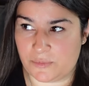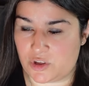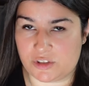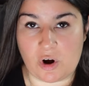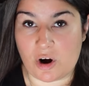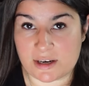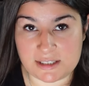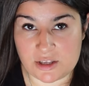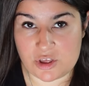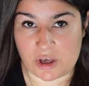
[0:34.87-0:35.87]
just
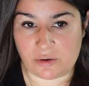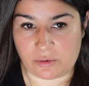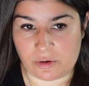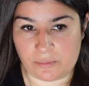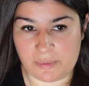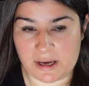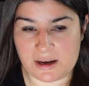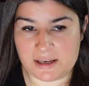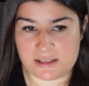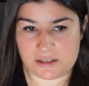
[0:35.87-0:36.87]
ARCs in general,
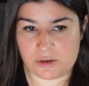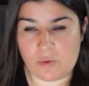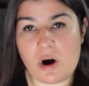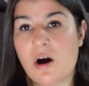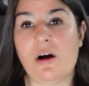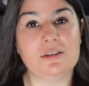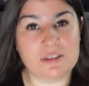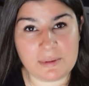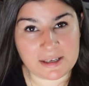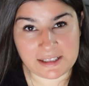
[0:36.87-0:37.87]
because you are
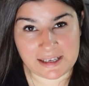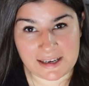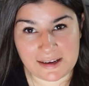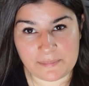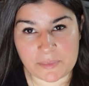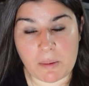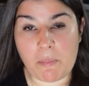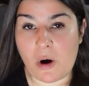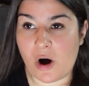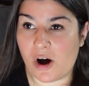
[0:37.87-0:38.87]
ultimately a
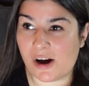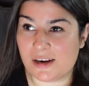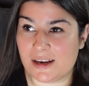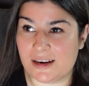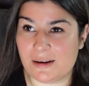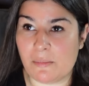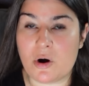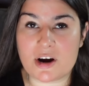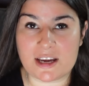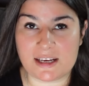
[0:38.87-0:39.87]
pawn in a
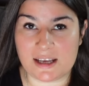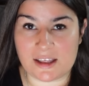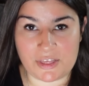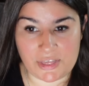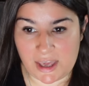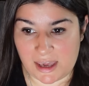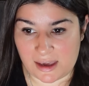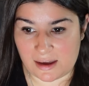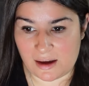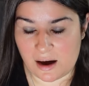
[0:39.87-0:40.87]
marketing
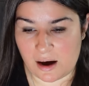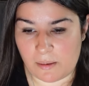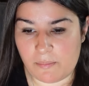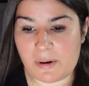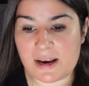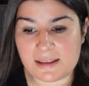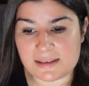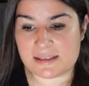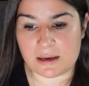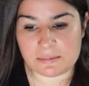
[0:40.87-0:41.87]
thing, but at the
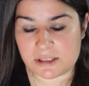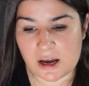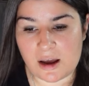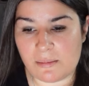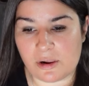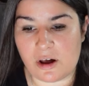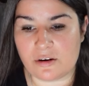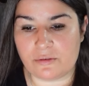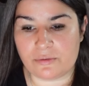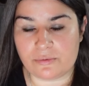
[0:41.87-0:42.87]
same time, a lot
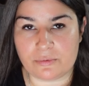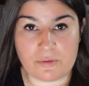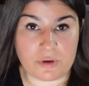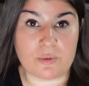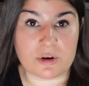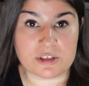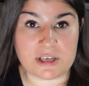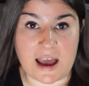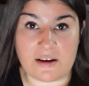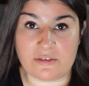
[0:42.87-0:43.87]
of reviewers
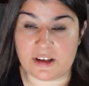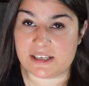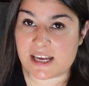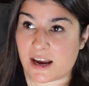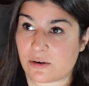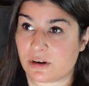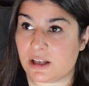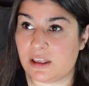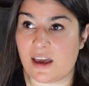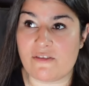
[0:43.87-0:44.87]
have
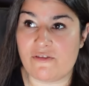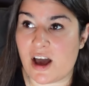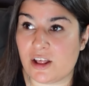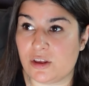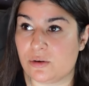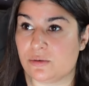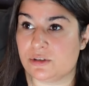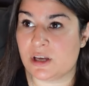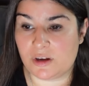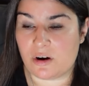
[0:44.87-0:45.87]
integrity, they have
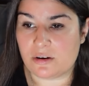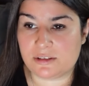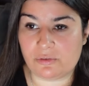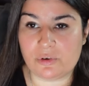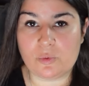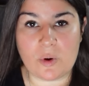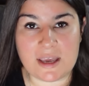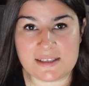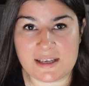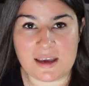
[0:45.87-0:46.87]
values, there are different
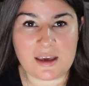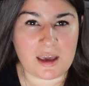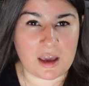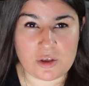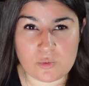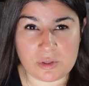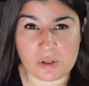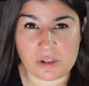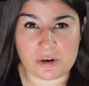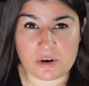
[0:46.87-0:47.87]
ways they engage with the
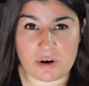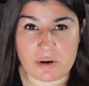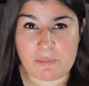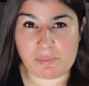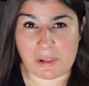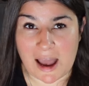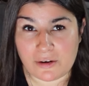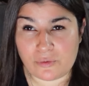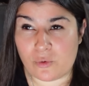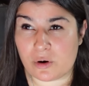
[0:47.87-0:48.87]
literary
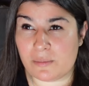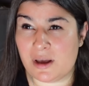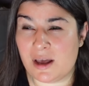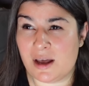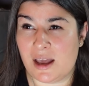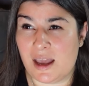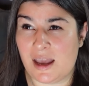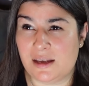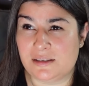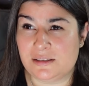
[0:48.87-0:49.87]
platform,
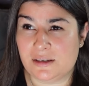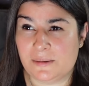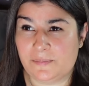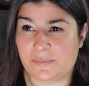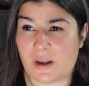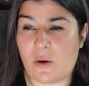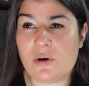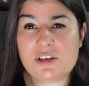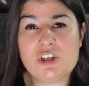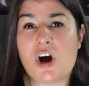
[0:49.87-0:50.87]
and I
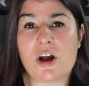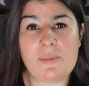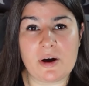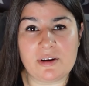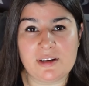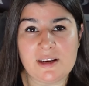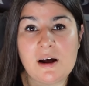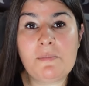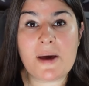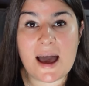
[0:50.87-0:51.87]
want to talk about it and
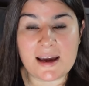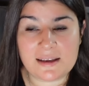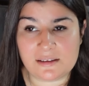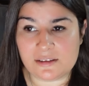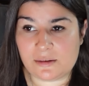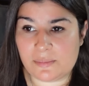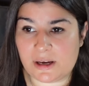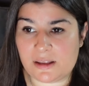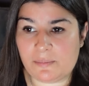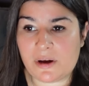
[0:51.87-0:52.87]
unpack it a little
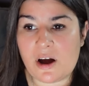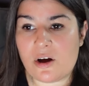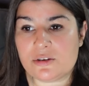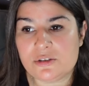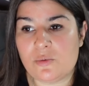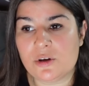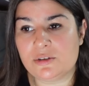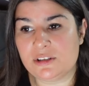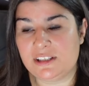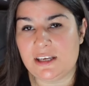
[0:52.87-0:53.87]
bit, but I also want
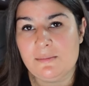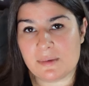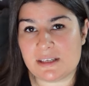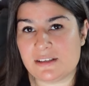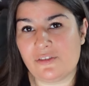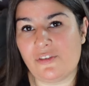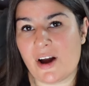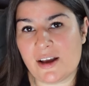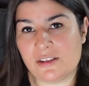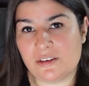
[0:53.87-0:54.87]
to
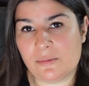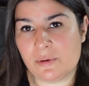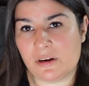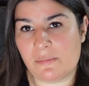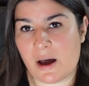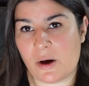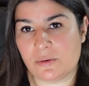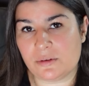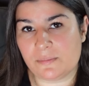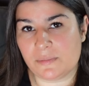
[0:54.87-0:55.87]
demystify a little bit
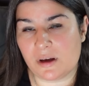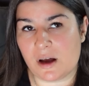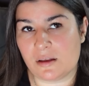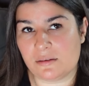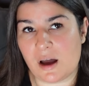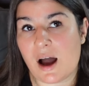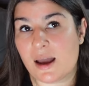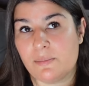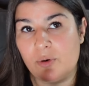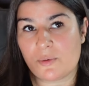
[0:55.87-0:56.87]
about the
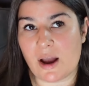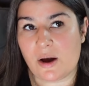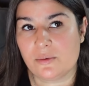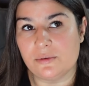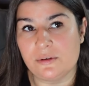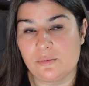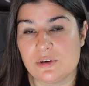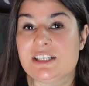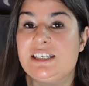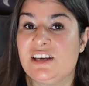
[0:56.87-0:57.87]
hype around
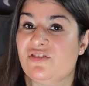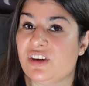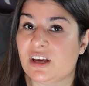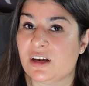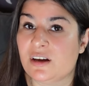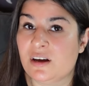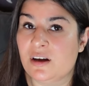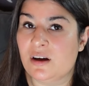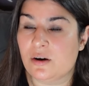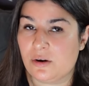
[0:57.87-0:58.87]
receiving
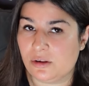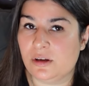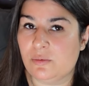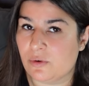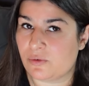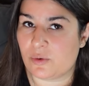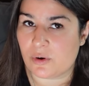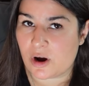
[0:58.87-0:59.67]
early reviewer